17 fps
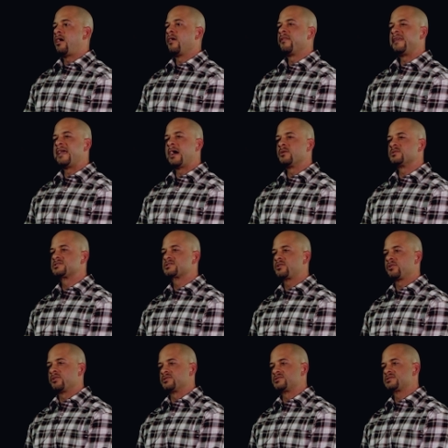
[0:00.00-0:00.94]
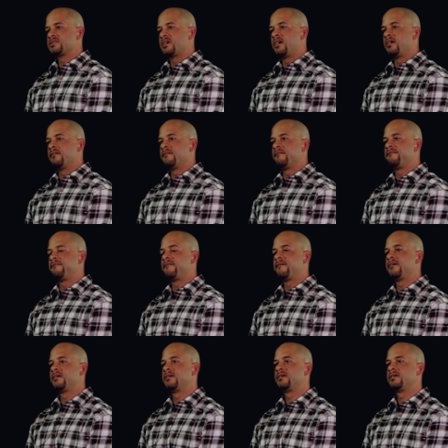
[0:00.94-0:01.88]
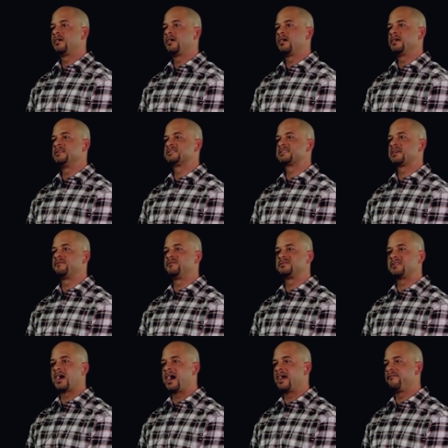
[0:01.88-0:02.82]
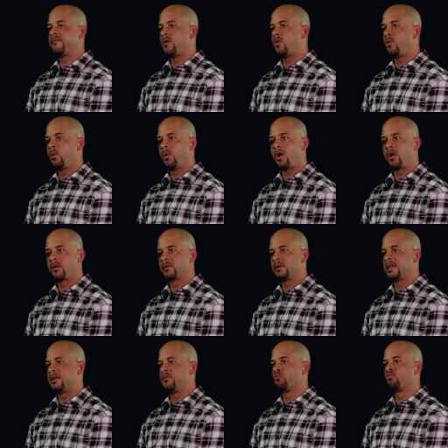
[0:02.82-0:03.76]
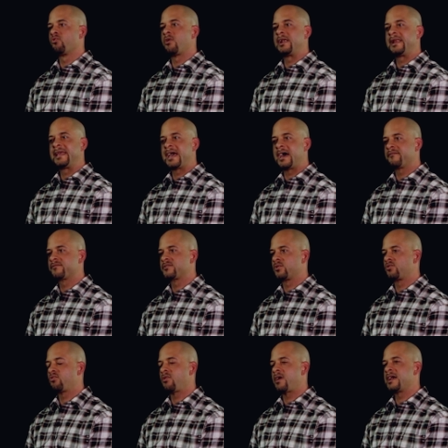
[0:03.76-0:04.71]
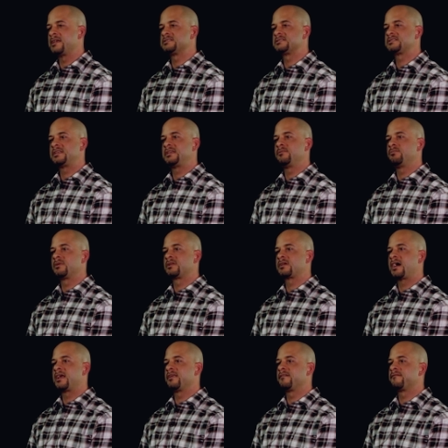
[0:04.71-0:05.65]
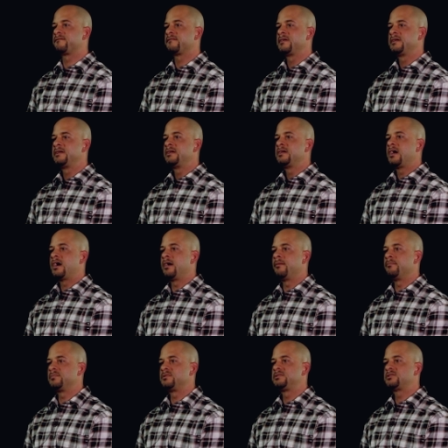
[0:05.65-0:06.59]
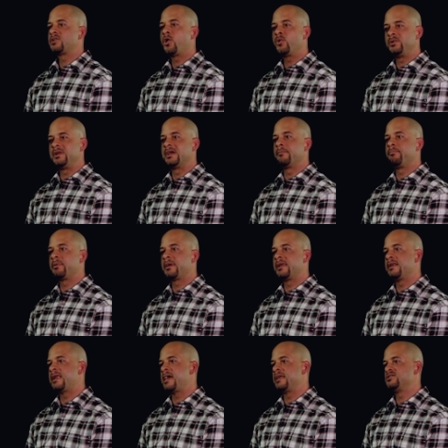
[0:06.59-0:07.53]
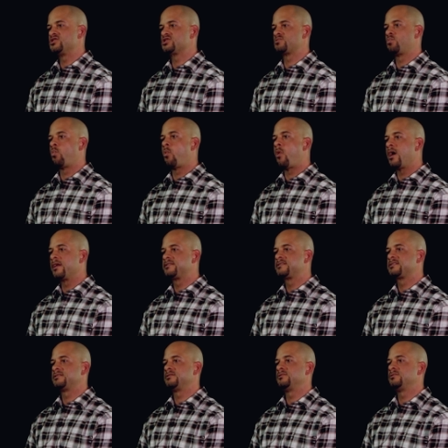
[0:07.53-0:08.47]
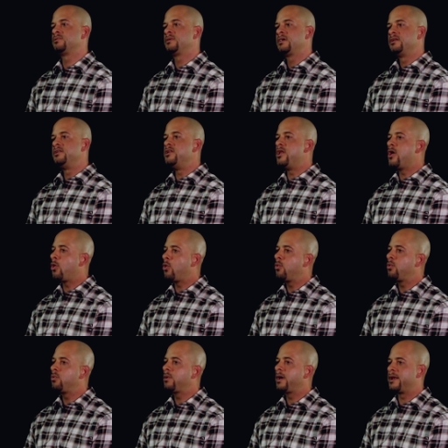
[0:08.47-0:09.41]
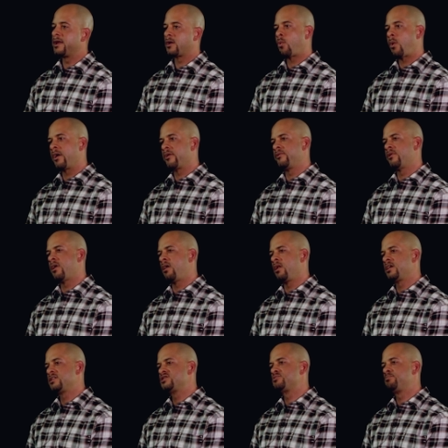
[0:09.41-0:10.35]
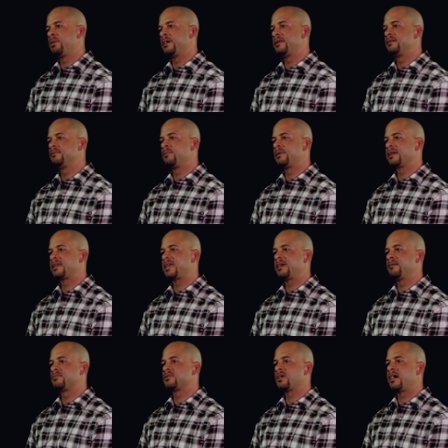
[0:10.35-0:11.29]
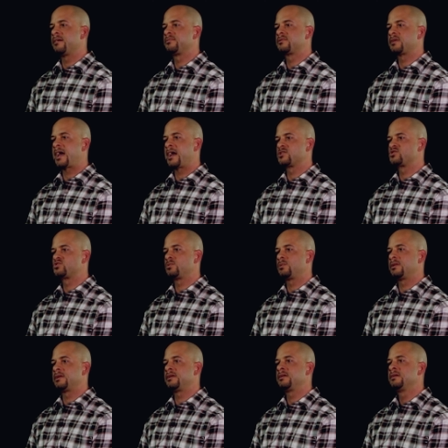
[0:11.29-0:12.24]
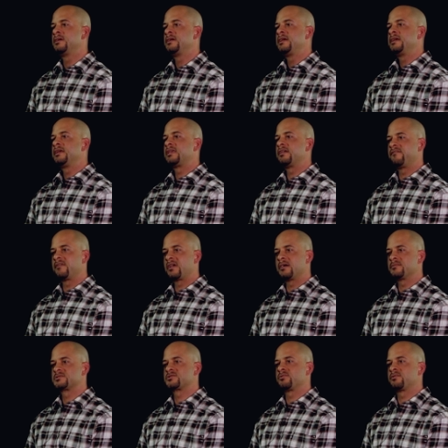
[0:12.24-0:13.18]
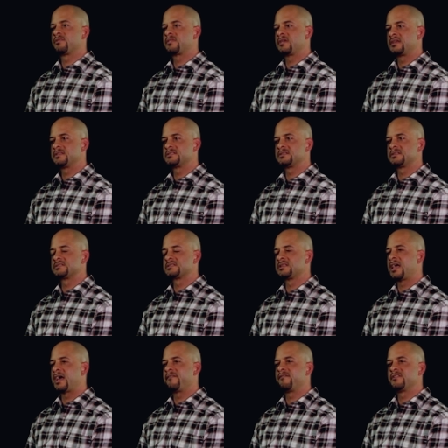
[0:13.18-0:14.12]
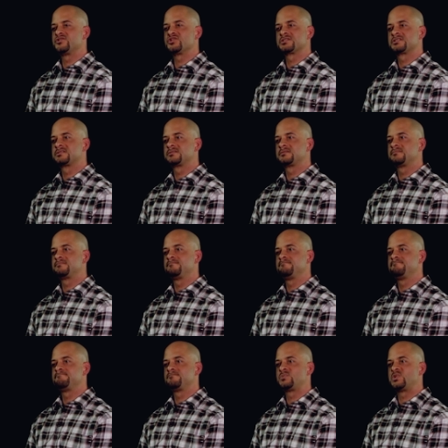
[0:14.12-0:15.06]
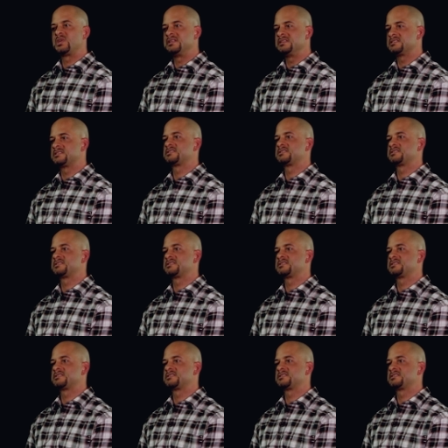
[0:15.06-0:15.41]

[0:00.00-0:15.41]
on the outskirts of, uh, instead of diving wholeheartedly and running after Christ, he would kind of um, toe dip and, and just want to know and acquire knowledge, but when it came time to actually giving up certain things in his life, it just didn't